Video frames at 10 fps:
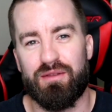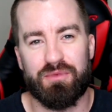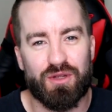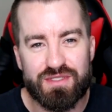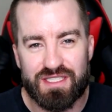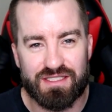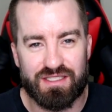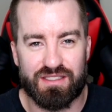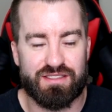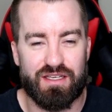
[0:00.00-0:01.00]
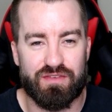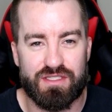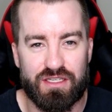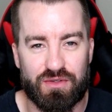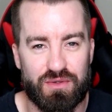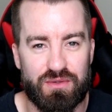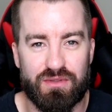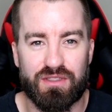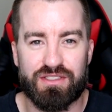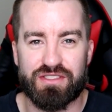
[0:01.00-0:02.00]
You know, 16,
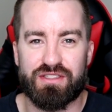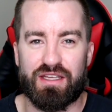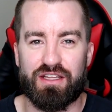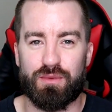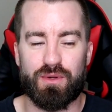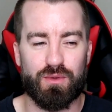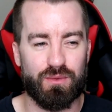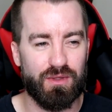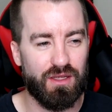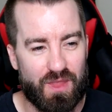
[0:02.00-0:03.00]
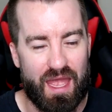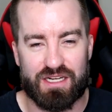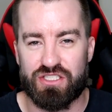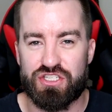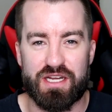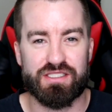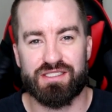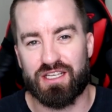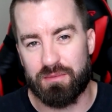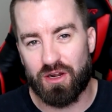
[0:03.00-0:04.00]
17-year-olds just think they were cool. I actually changed it
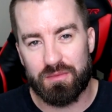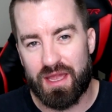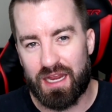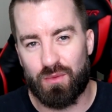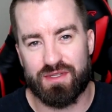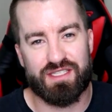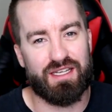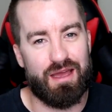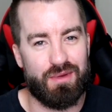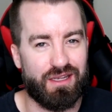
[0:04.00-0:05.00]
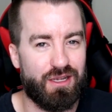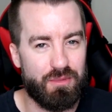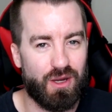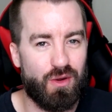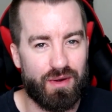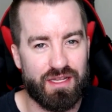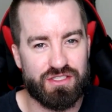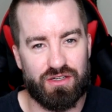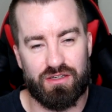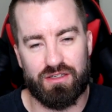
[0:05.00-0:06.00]
to Camaro Man once I got my Camaro when I
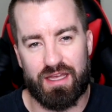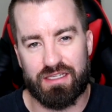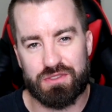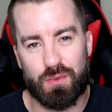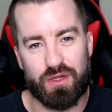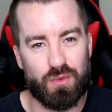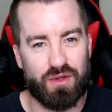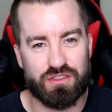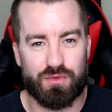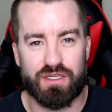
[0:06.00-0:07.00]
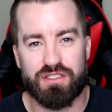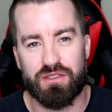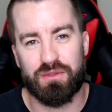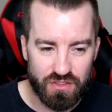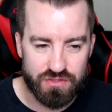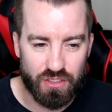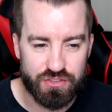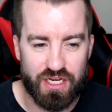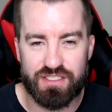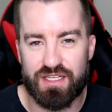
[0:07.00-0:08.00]
turned like 21, 22. So
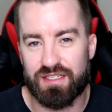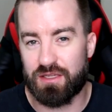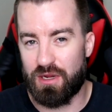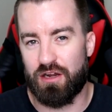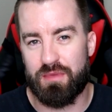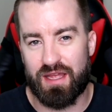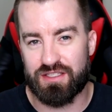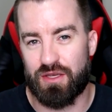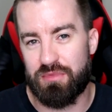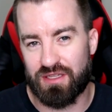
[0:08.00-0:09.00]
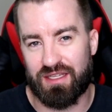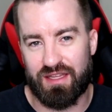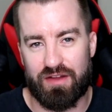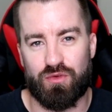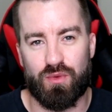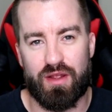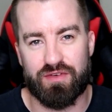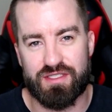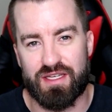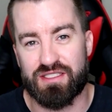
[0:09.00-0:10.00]
changed that to Camaro Man, so I've been like that
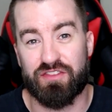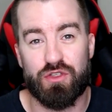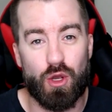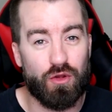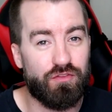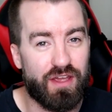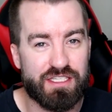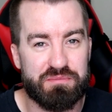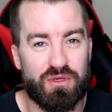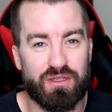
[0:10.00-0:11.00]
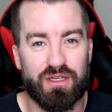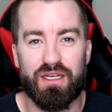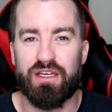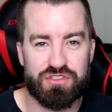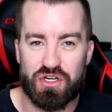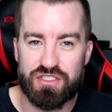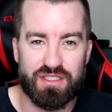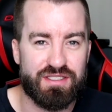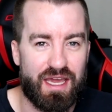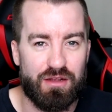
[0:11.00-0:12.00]
ever since. If you go on Facebook, search in
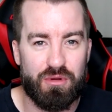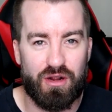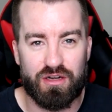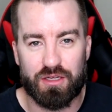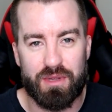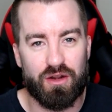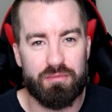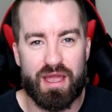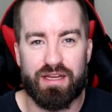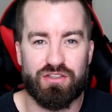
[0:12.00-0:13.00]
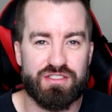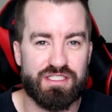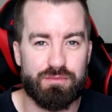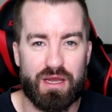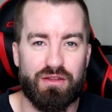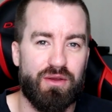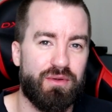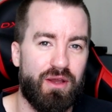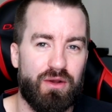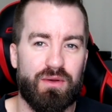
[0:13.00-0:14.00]
the title bar, Camaro Man, you'll see my
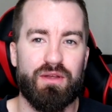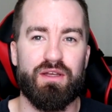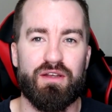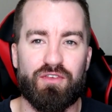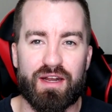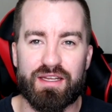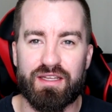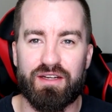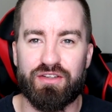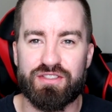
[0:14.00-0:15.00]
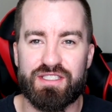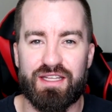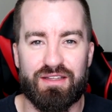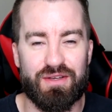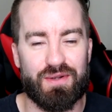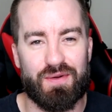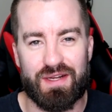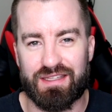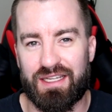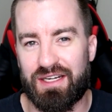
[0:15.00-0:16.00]
logo right here. You'll see that logo
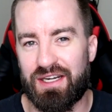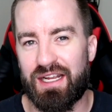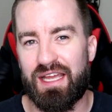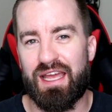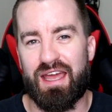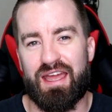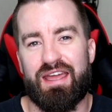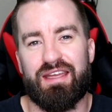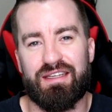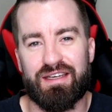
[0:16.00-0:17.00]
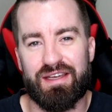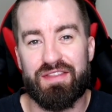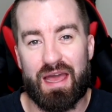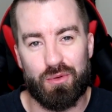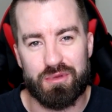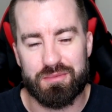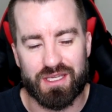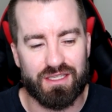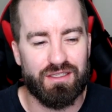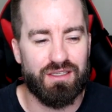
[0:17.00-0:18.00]
right there, and that will be
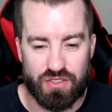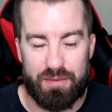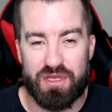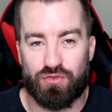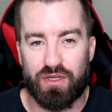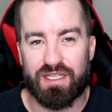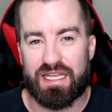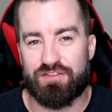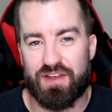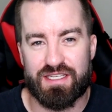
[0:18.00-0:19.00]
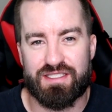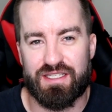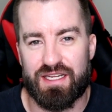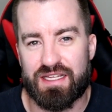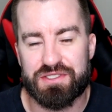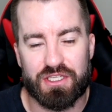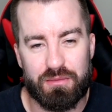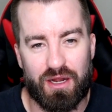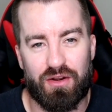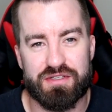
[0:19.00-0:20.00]
me. So I've been really invested into
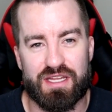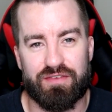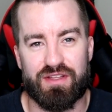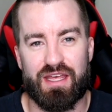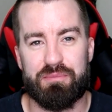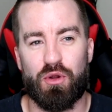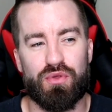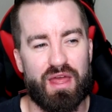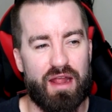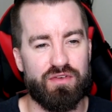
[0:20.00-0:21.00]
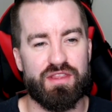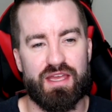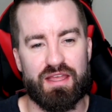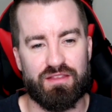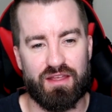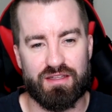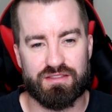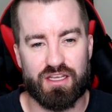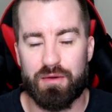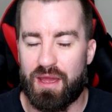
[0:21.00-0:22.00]
Camaros and everything, but with everything
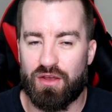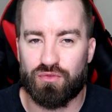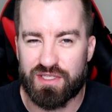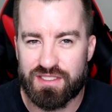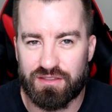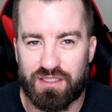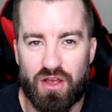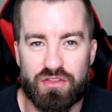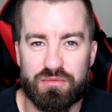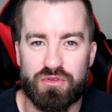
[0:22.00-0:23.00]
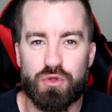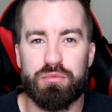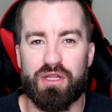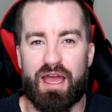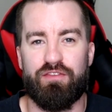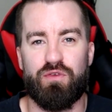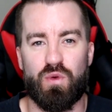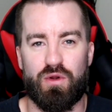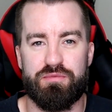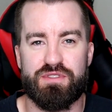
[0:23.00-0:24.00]
that's come out recently, all the new
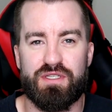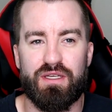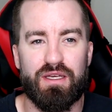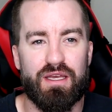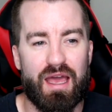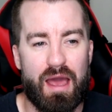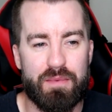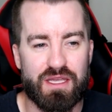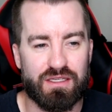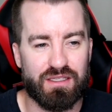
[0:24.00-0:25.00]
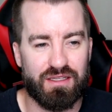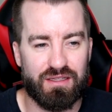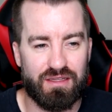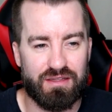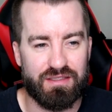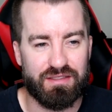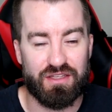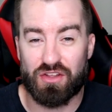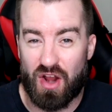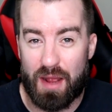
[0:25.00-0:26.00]
platforms, I mean, the
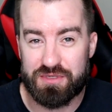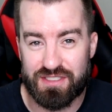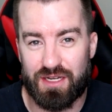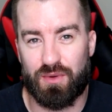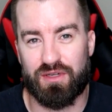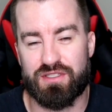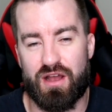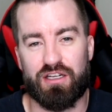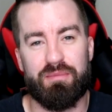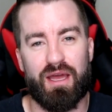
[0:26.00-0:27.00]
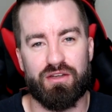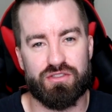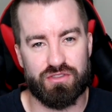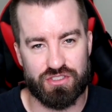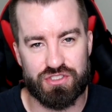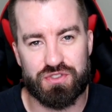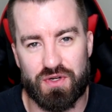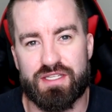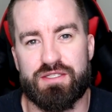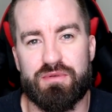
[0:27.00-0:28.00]
other options that we're going to talk about, just
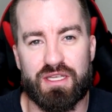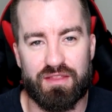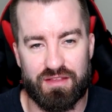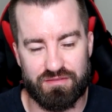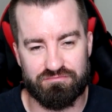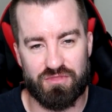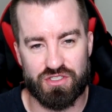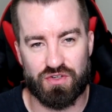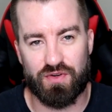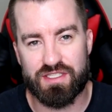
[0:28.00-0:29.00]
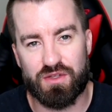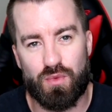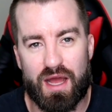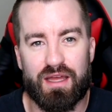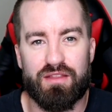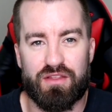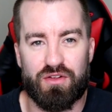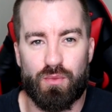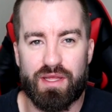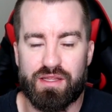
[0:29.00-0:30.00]
trust me that there's a reason why they're
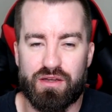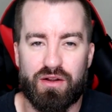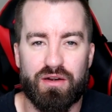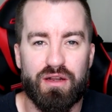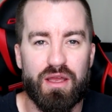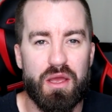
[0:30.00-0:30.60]
the way they are.